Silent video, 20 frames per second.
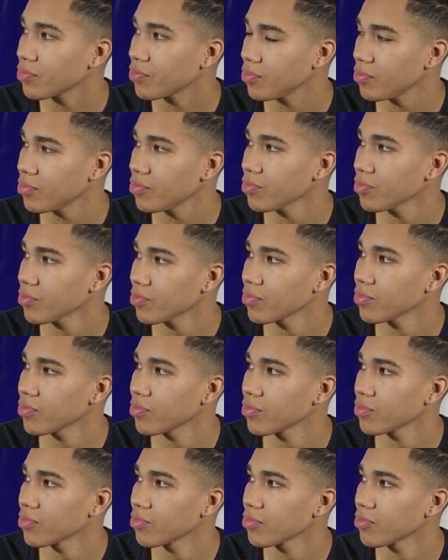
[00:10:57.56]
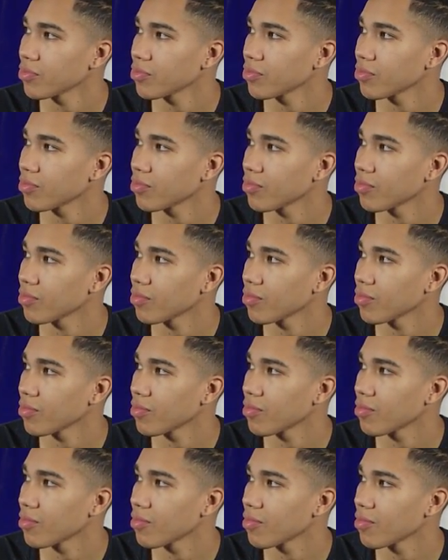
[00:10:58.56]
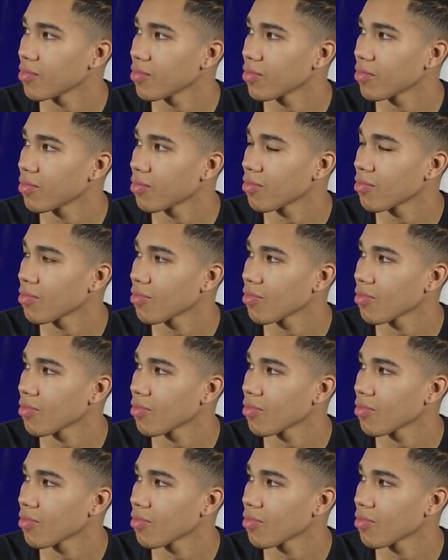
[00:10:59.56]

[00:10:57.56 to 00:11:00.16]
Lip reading: This person isn't speaking.